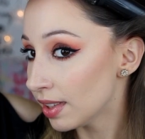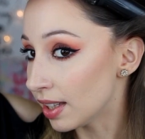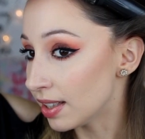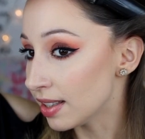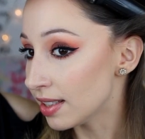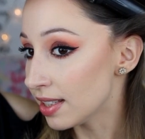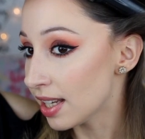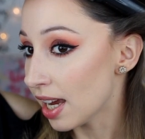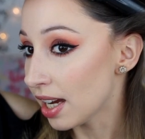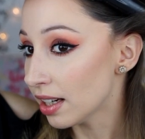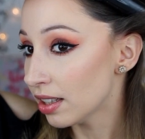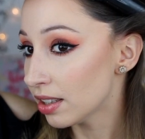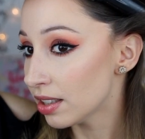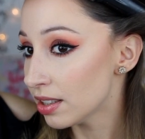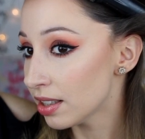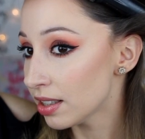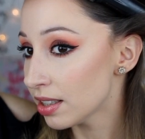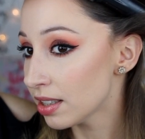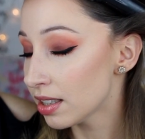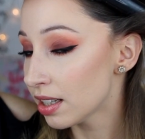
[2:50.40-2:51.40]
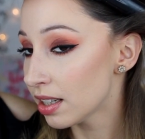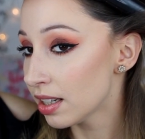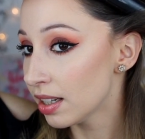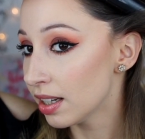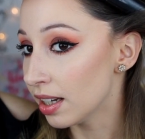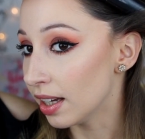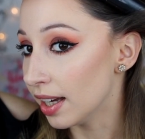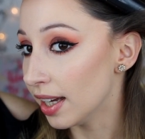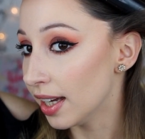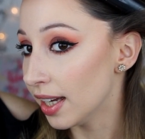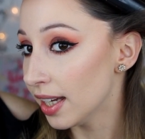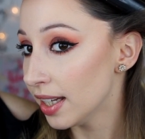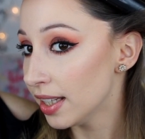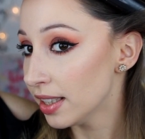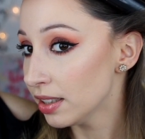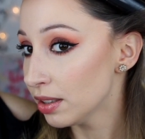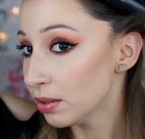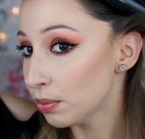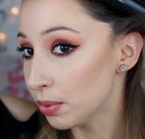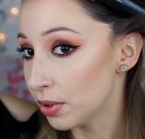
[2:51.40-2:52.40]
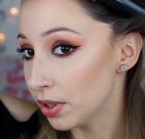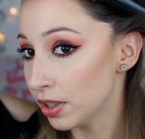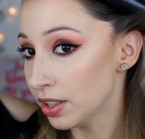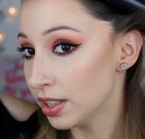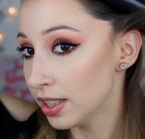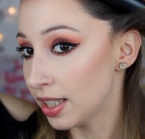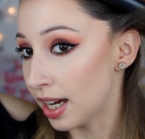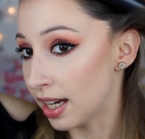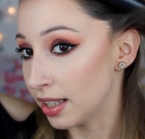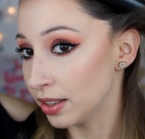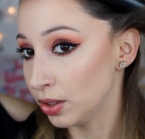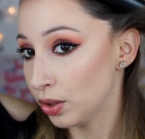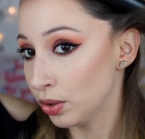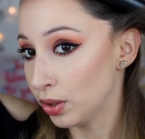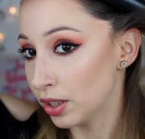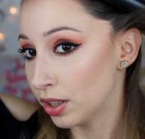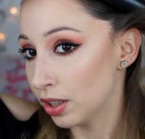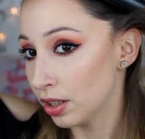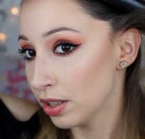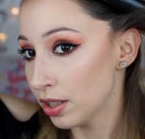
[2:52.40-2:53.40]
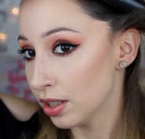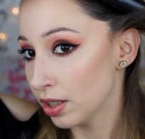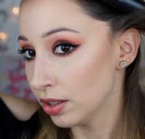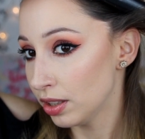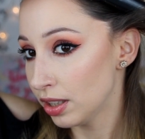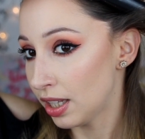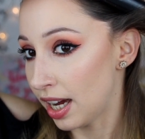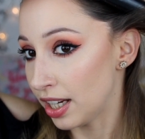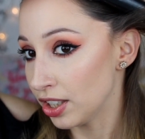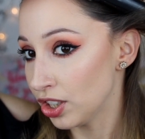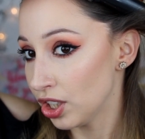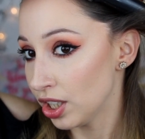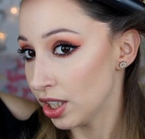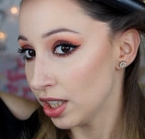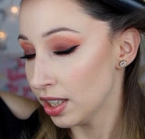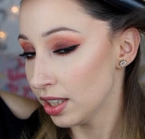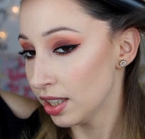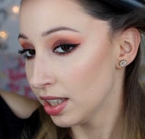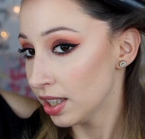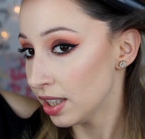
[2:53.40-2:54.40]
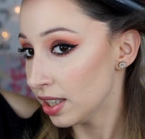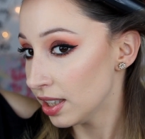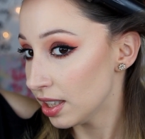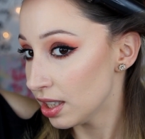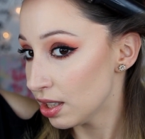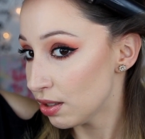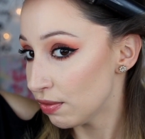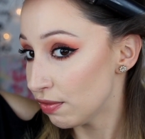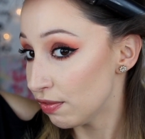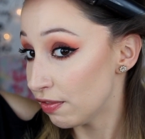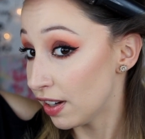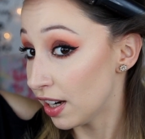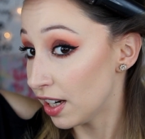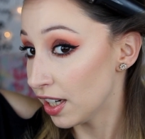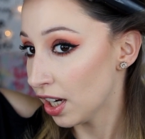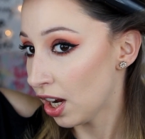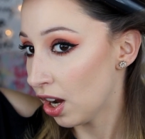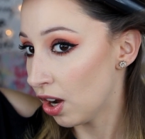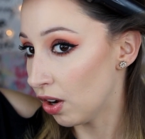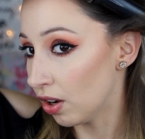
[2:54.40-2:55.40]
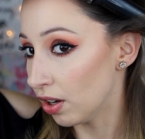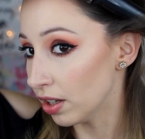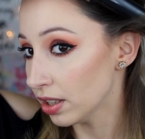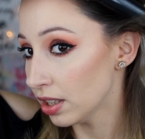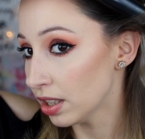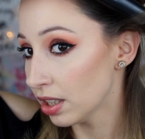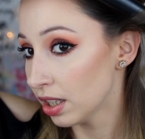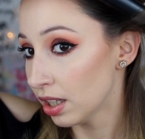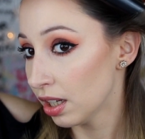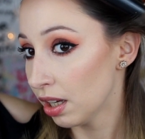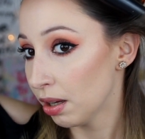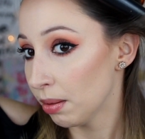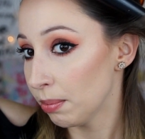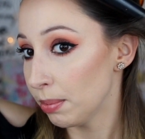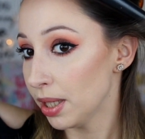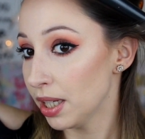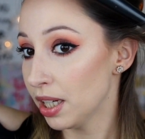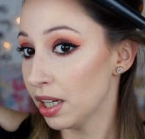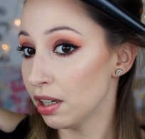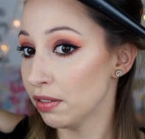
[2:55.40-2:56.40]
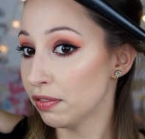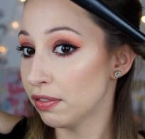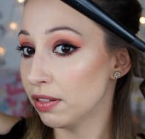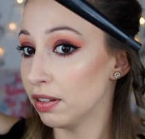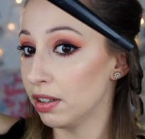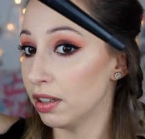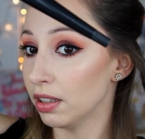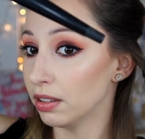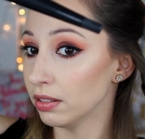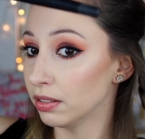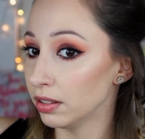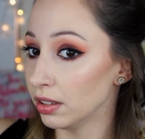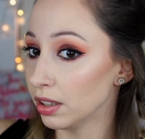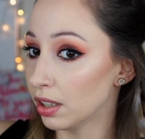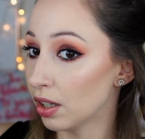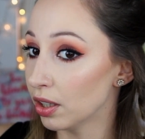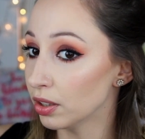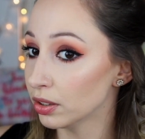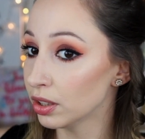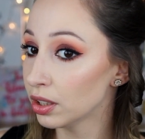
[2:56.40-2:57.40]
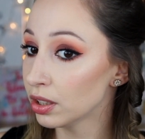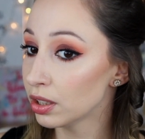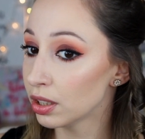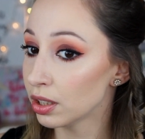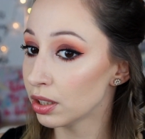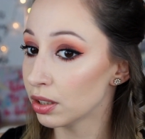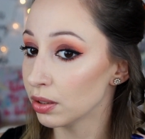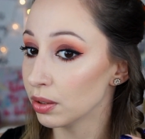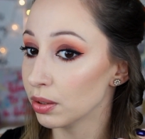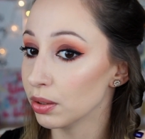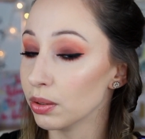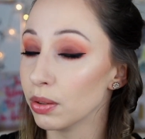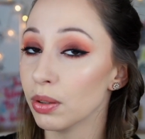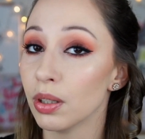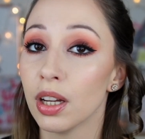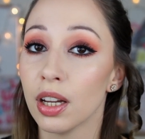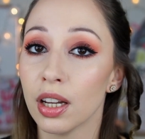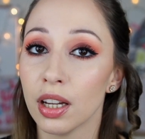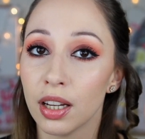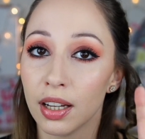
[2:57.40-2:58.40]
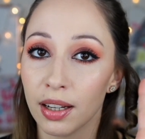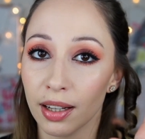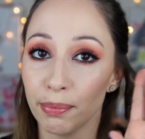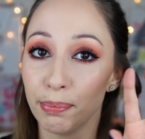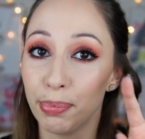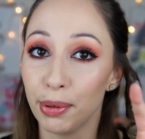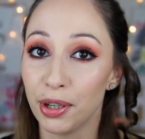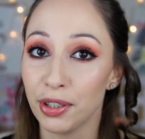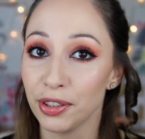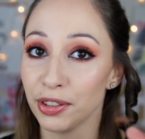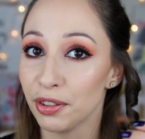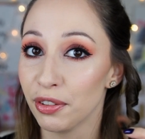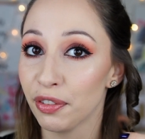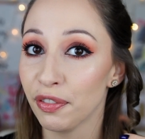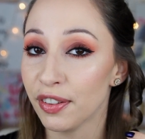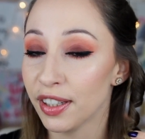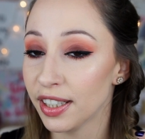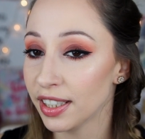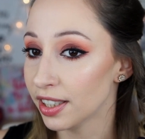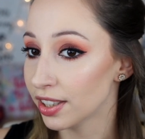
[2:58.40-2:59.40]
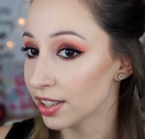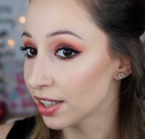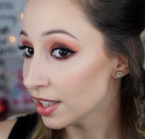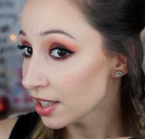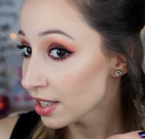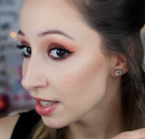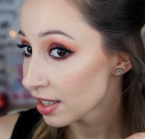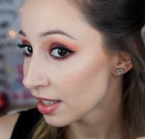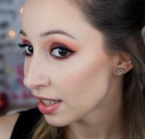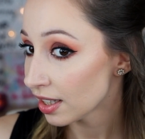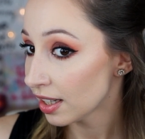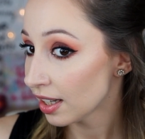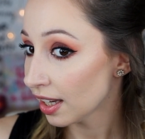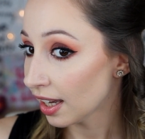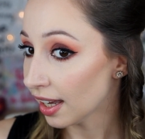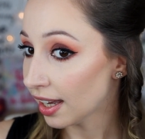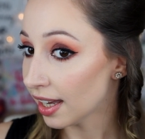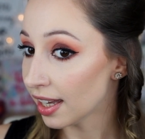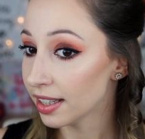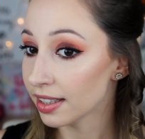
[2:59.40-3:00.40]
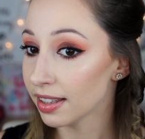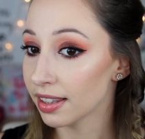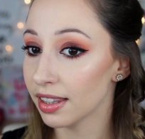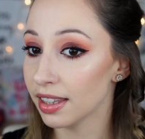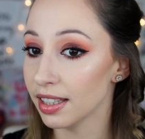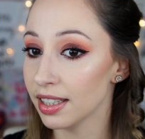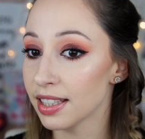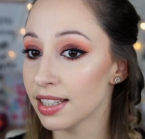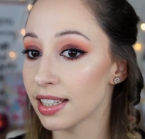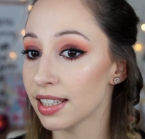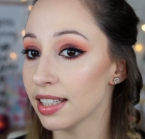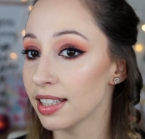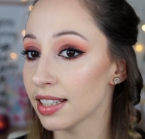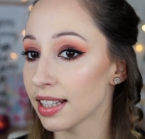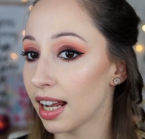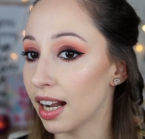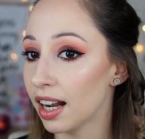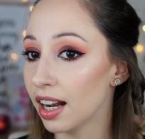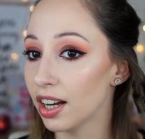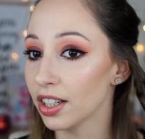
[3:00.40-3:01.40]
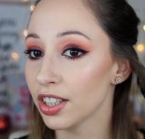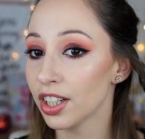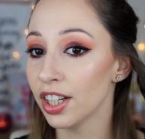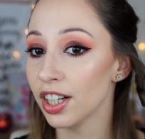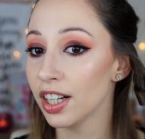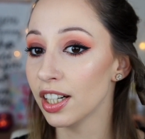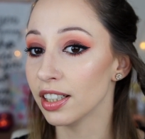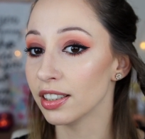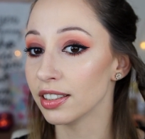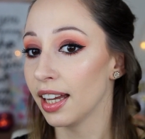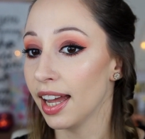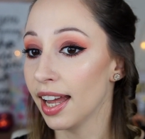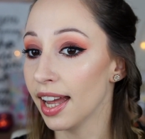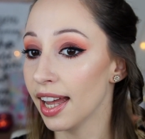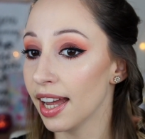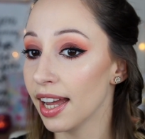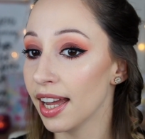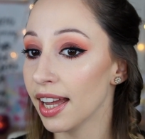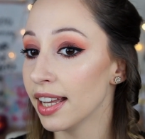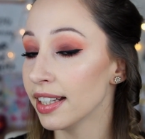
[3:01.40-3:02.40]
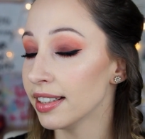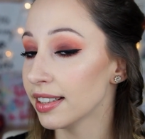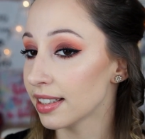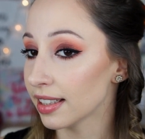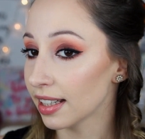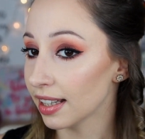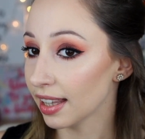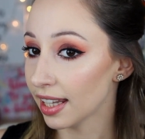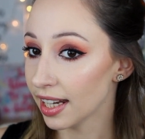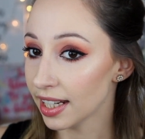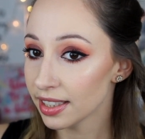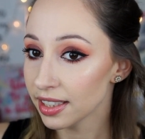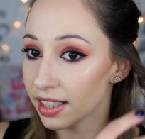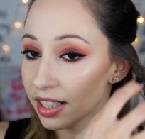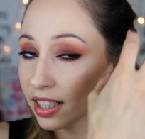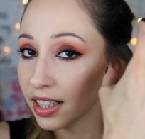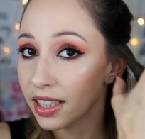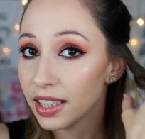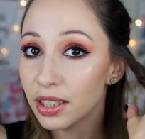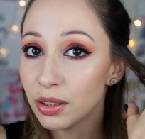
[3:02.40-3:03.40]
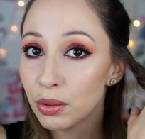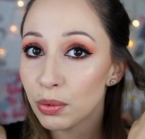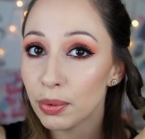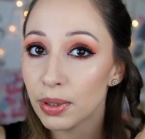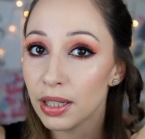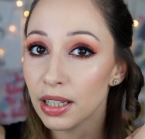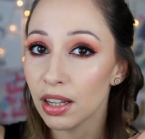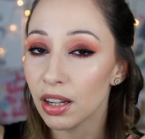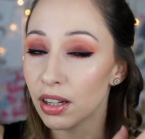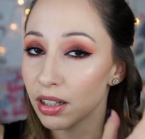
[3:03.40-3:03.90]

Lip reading: 10 seconds and we're done. You can also touch it. It is very hot. Be careful not to burn your fingers. And this is our curl. And later it will